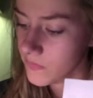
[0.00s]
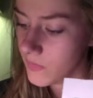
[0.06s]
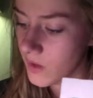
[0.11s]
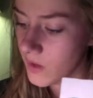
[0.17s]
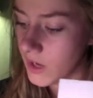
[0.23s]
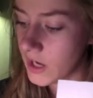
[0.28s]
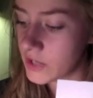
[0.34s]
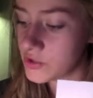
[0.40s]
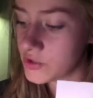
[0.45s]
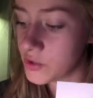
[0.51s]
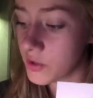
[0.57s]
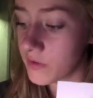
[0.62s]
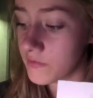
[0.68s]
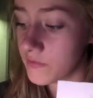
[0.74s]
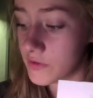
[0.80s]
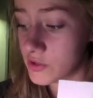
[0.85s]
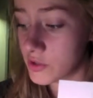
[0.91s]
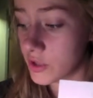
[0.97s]
Atrial and
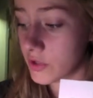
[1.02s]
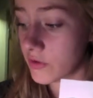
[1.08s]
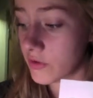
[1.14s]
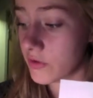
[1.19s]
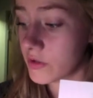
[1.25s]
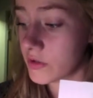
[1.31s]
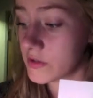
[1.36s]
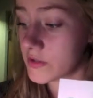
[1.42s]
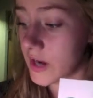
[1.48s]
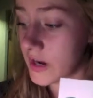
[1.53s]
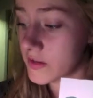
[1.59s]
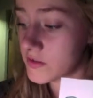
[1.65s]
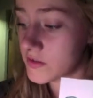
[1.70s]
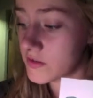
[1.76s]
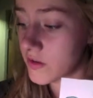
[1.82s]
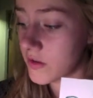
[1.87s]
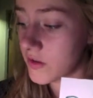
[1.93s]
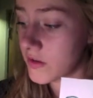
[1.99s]
ventricular
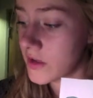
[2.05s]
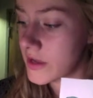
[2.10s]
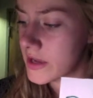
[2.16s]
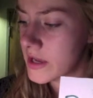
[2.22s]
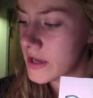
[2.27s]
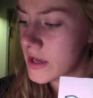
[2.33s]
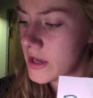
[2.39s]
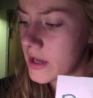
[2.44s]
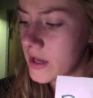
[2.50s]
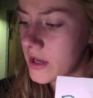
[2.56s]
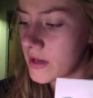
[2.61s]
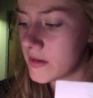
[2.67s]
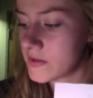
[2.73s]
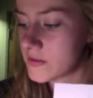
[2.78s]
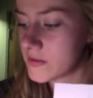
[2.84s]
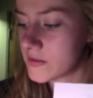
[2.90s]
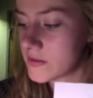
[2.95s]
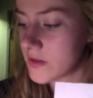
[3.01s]
diastole
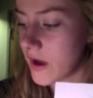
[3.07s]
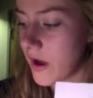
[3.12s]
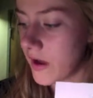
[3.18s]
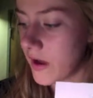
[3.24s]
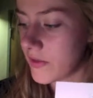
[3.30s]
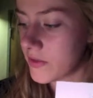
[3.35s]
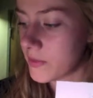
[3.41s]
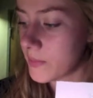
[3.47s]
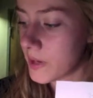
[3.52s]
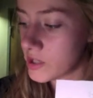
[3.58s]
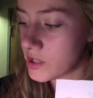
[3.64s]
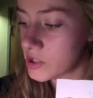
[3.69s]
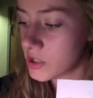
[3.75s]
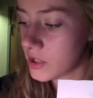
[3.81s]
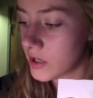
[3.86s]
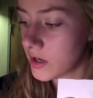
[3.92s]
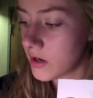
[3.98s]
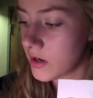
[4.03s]
is the
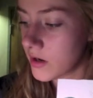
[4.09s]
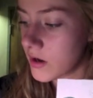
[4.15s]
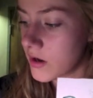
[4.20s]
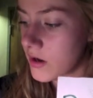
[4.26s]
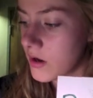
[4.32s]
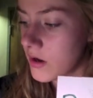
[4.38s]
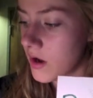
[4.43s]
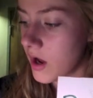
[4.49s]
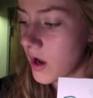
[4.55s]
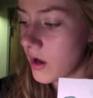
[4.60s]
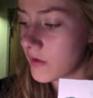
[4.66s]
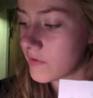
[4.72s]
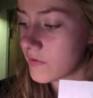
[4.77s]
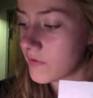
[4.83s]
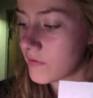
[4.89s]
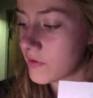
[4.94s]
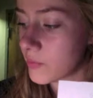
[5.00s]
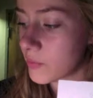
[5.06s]
measure of
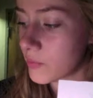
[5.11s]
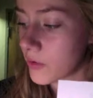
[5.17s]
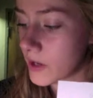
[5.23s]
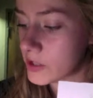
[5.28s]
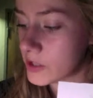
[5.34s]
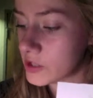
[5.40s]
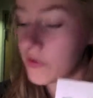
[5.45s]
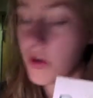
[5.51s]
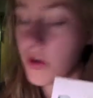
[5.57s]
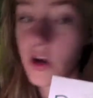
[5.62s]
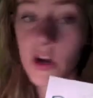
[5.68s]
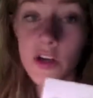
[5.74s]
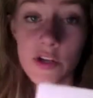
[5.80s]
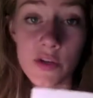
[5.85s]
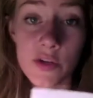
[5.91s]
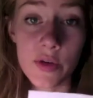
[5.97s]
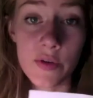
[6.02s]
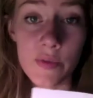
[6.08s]
the pressure in the heart
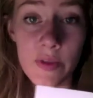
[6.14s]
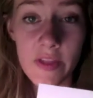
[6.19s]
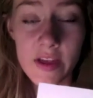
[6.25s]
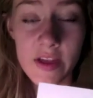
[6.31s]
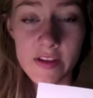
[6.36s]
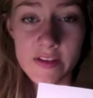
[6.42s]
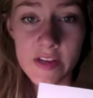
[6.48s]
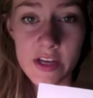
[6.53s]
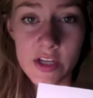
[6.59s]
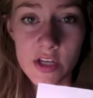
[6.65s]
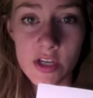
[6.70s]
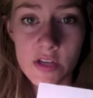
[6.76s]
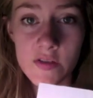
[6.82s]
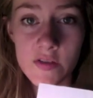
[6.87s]
during relaxation.